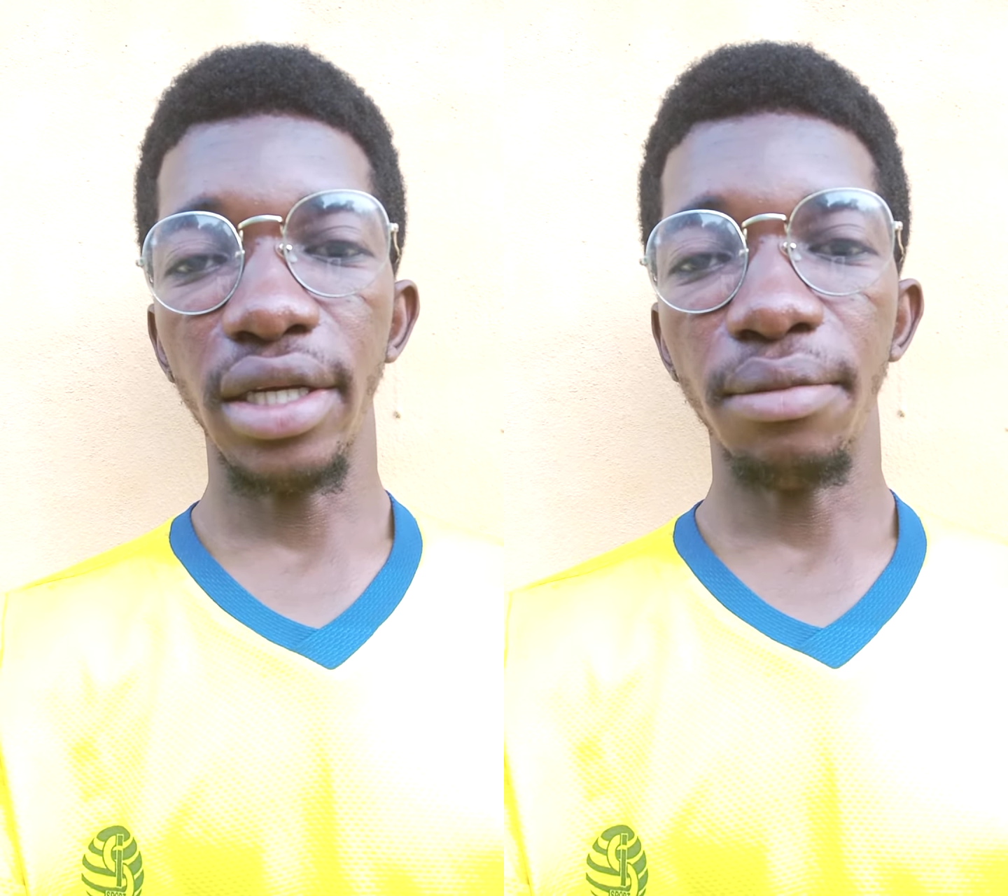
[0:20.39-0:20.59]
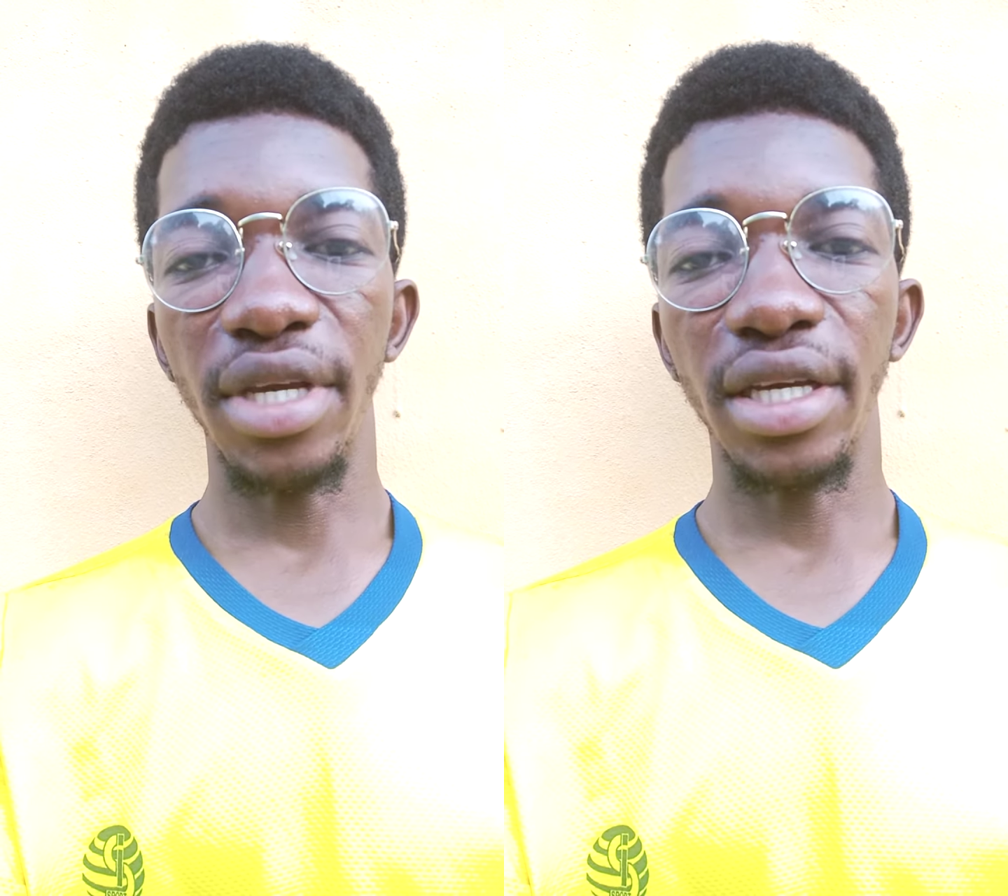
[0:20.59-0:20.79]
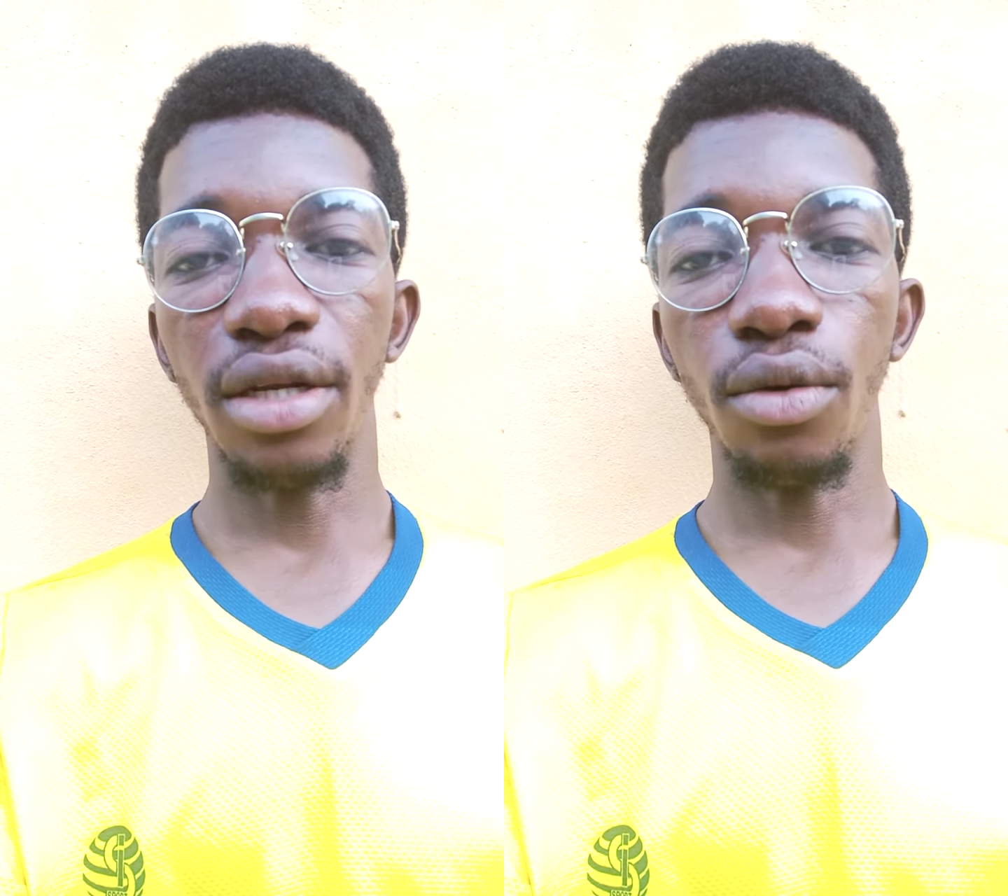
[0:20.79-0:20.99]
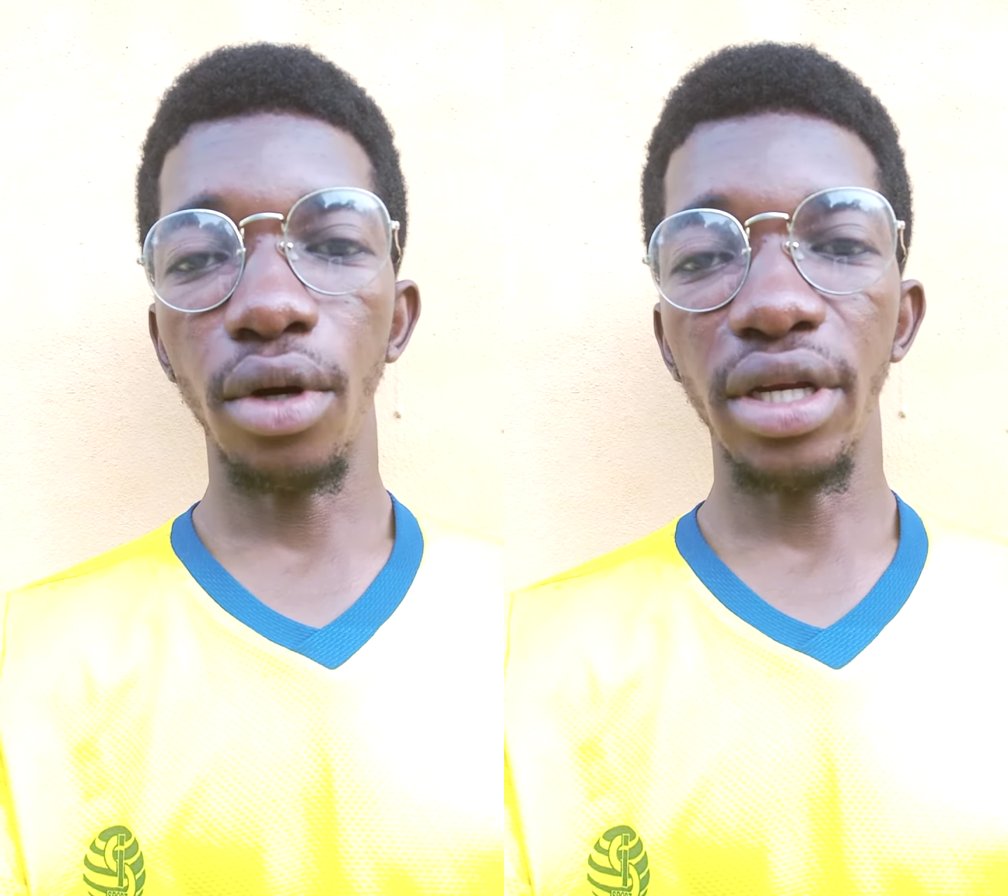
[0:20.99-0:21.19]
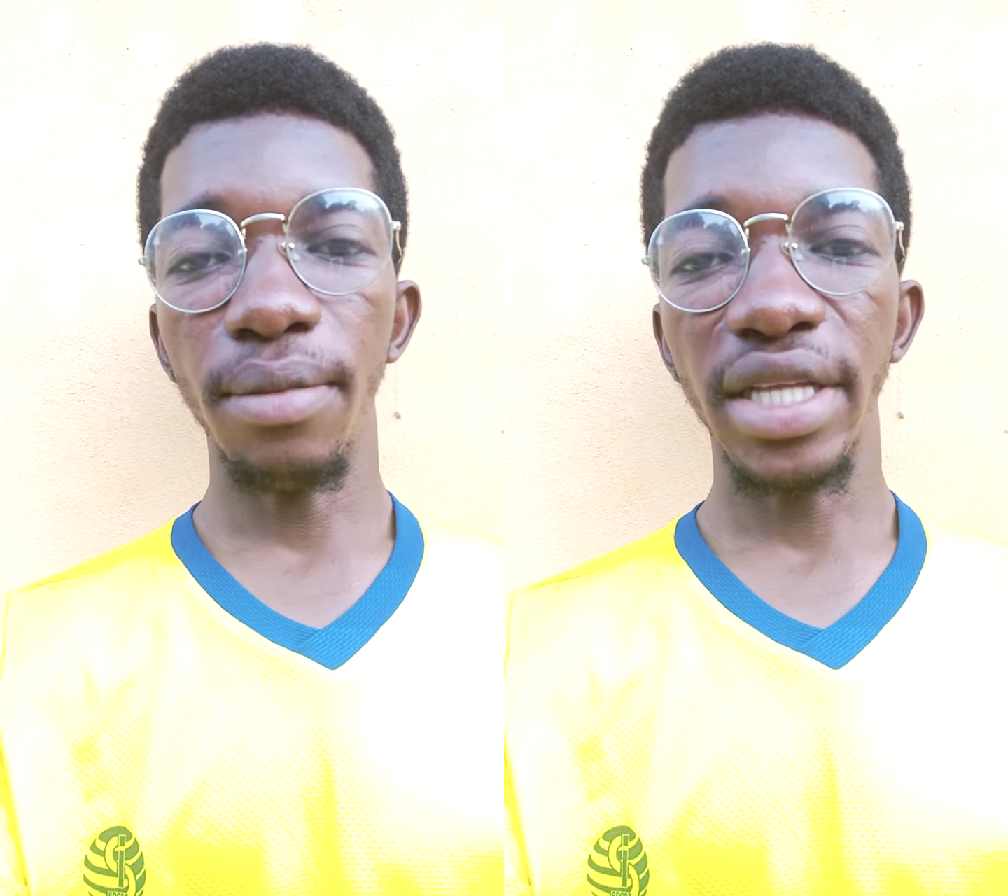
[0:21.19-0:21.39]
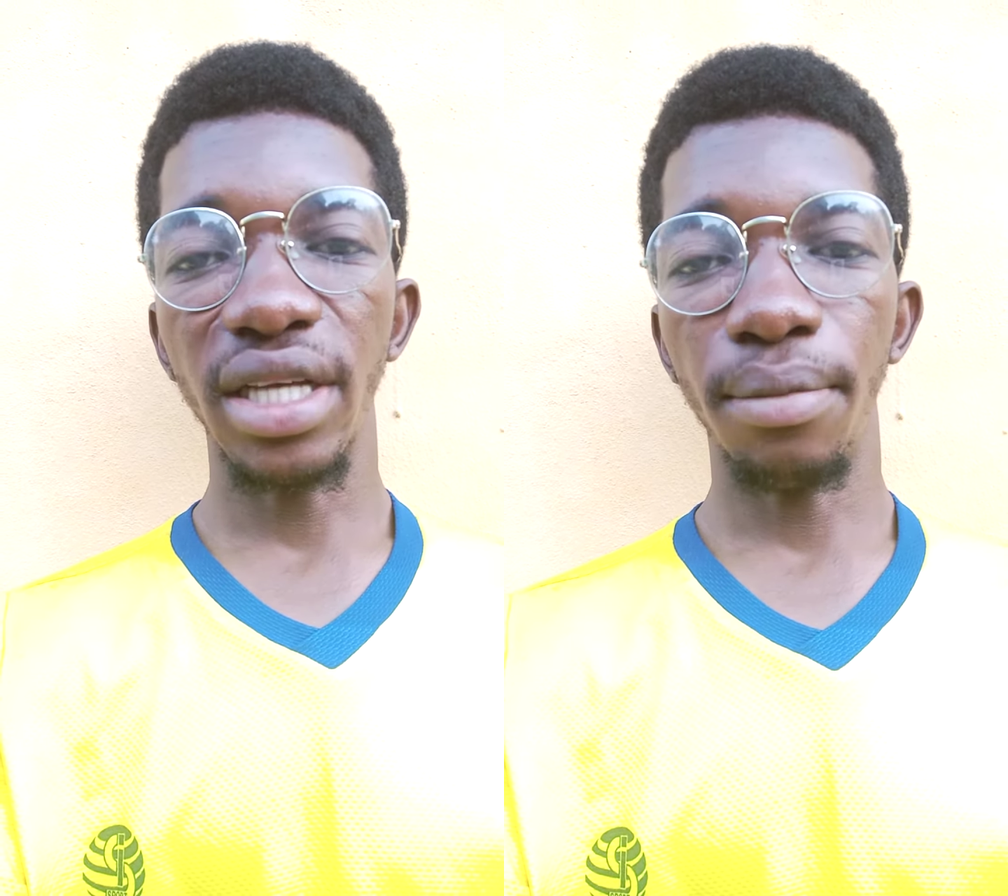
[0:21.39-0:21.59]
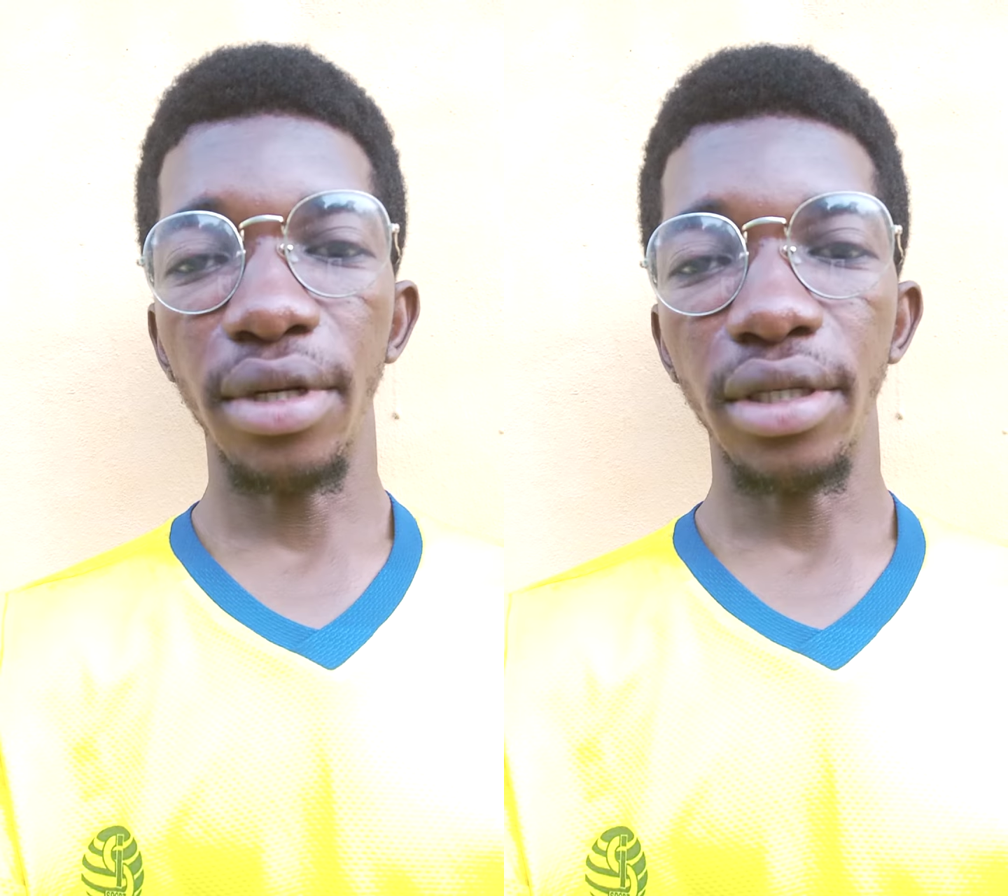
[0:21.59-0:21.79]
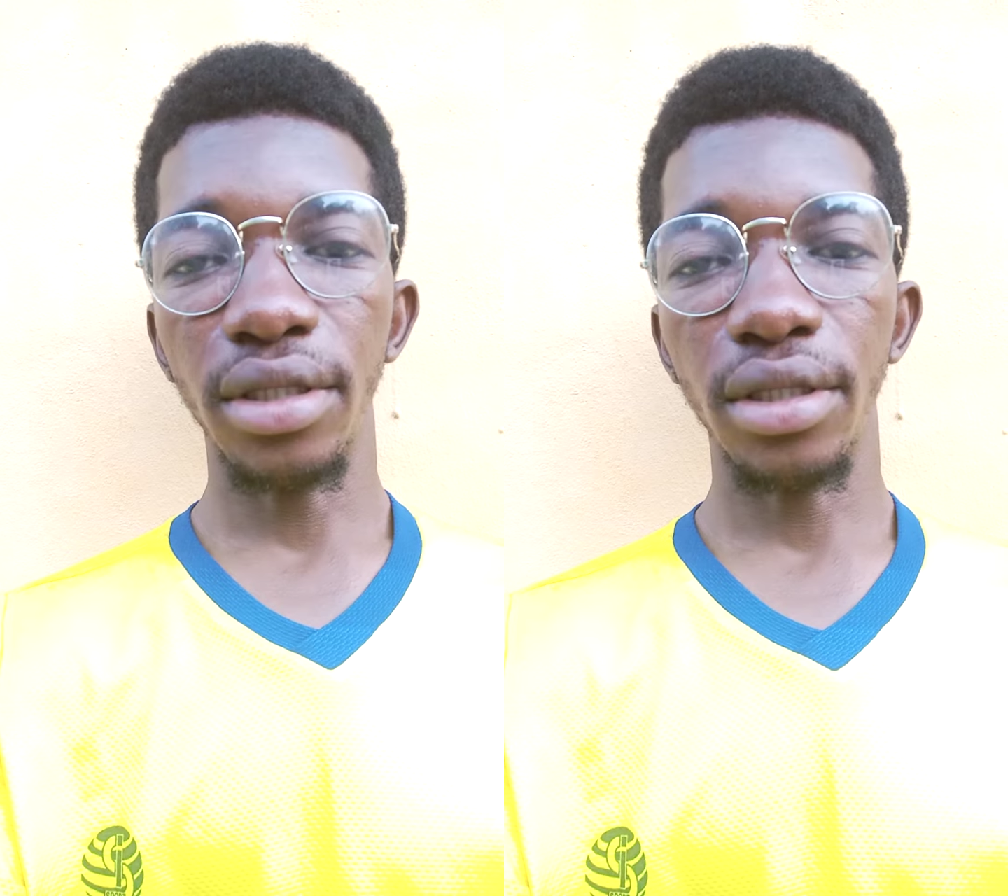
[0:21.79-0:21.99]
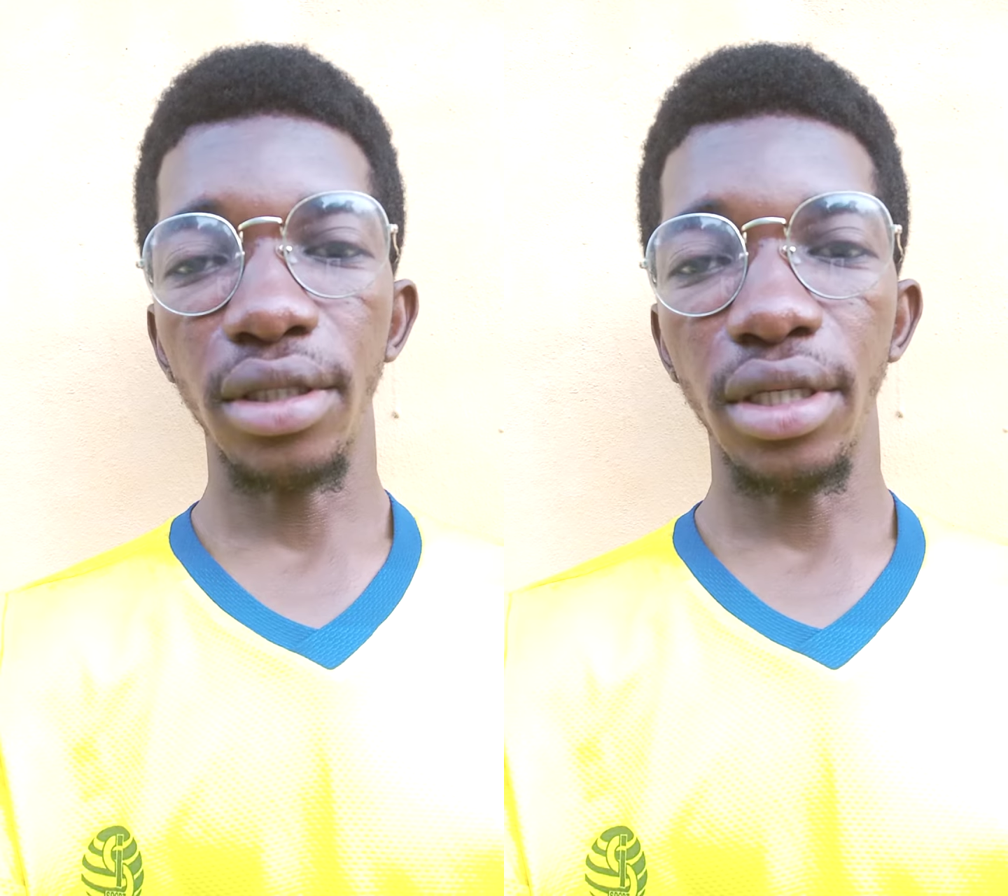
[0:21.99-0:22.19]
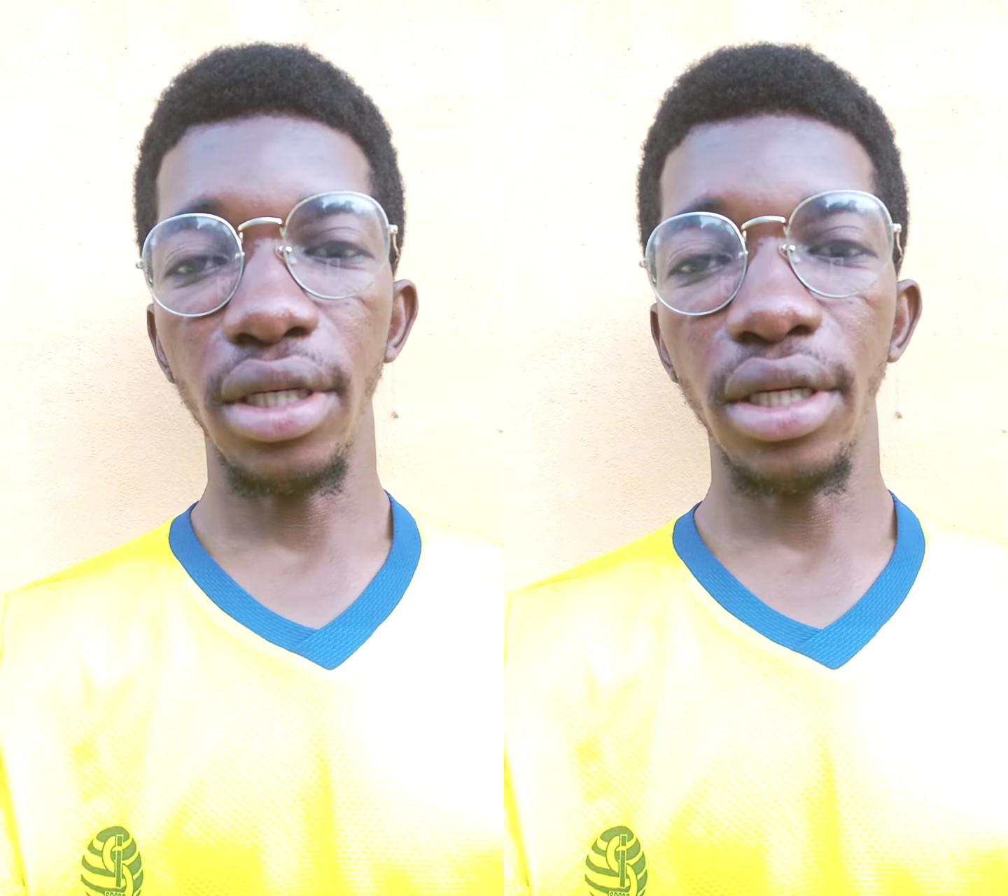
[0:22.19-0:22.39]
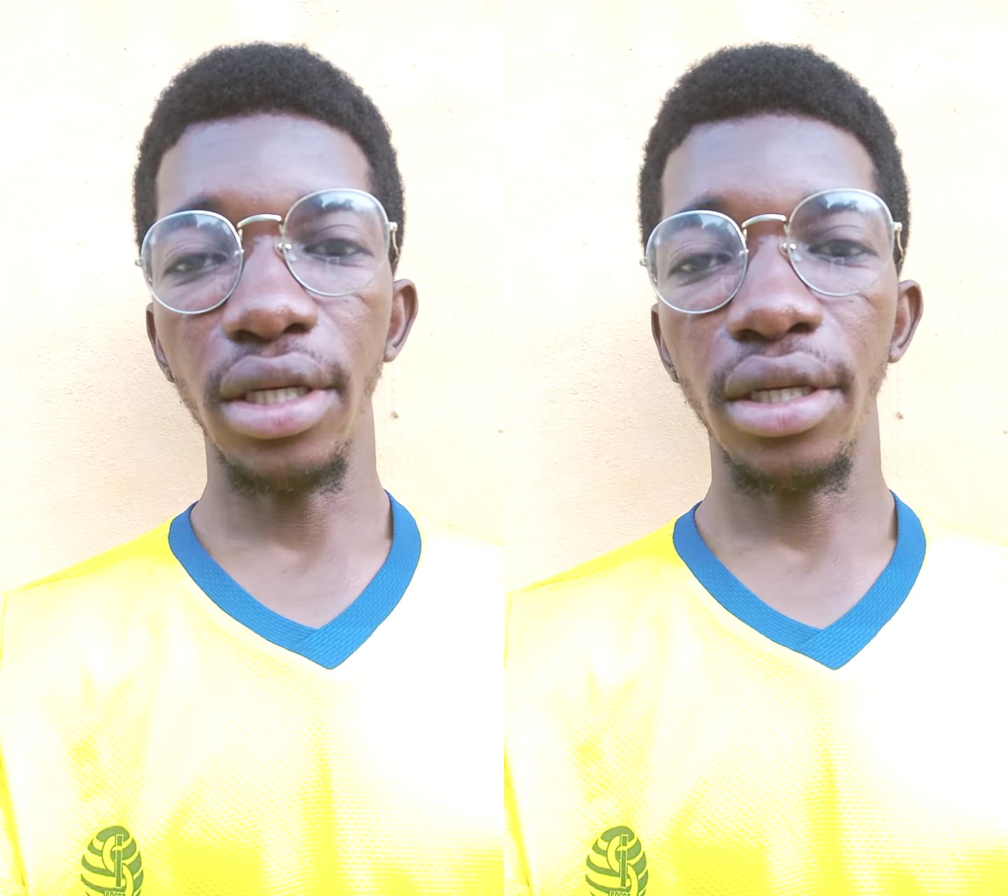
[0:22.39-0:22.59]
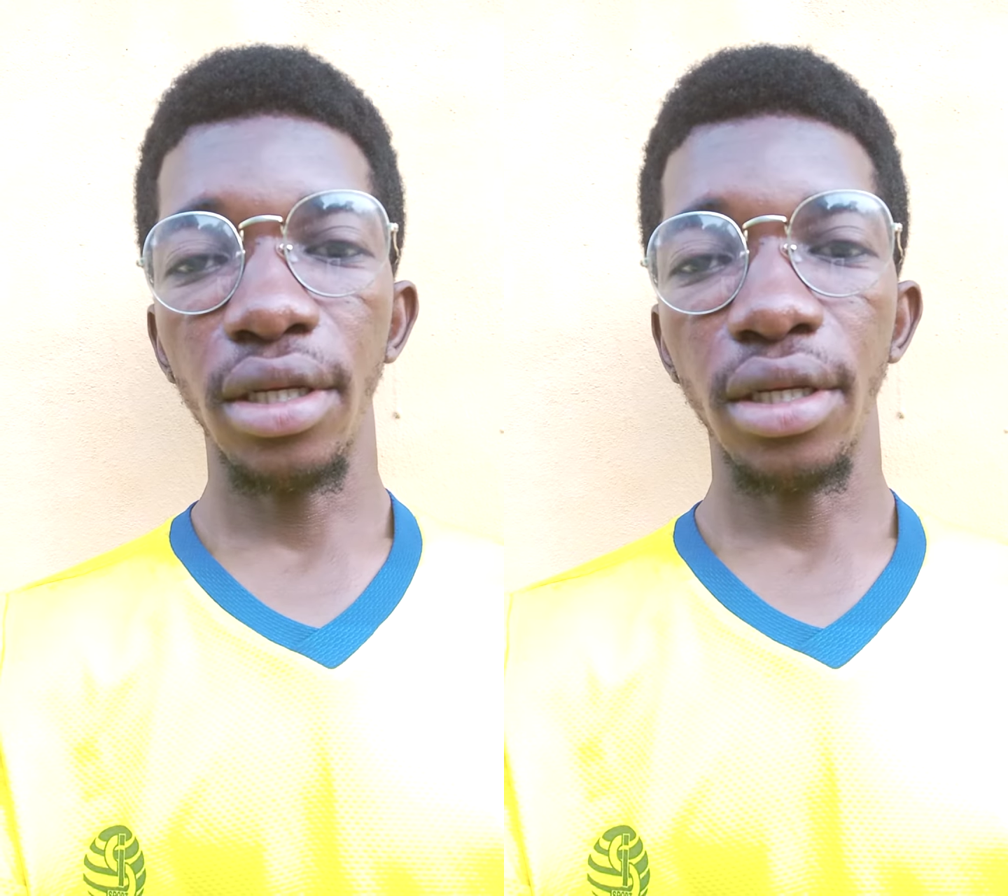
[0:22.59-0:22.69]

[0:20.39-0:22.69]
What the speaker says: in making the world a better place. Indeed,